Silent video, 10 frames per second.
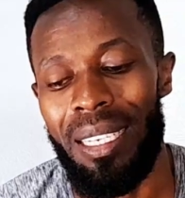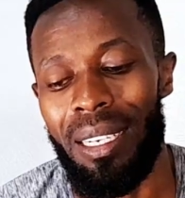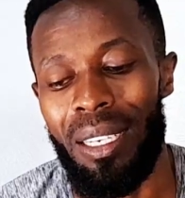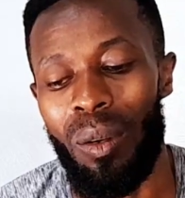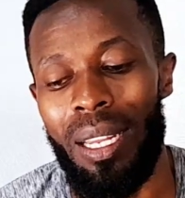
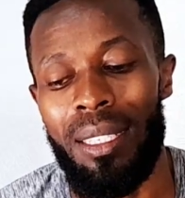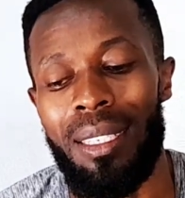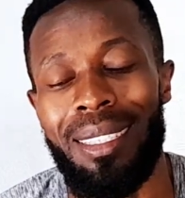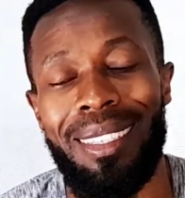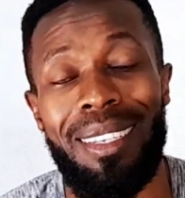regulate
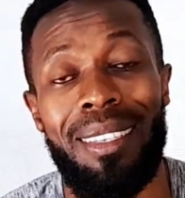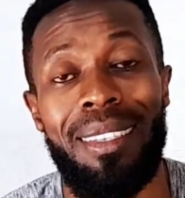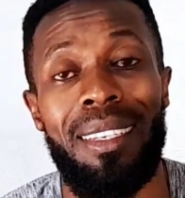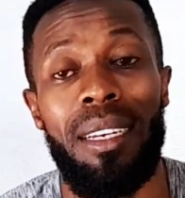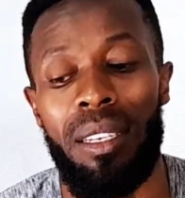
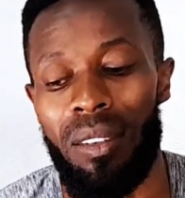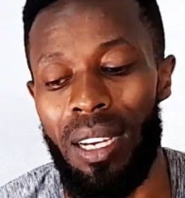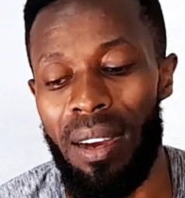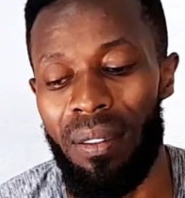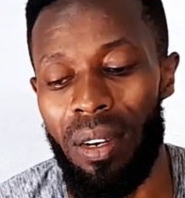intensity and
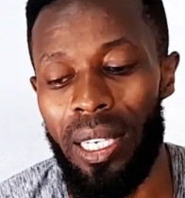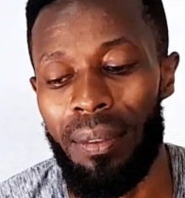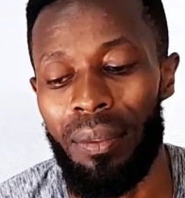recovery